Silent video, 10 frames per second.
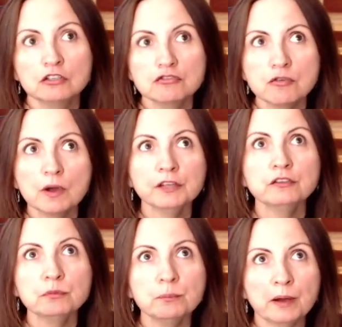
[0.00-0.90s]
try
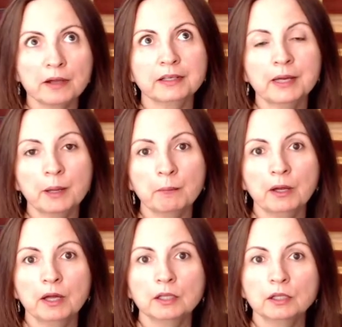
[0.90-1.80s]
to buy them
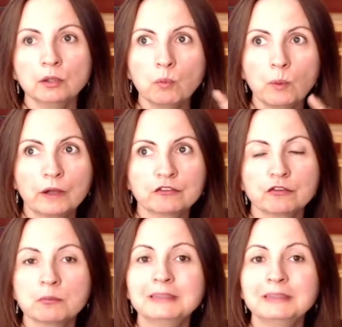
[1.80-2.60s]
the ones from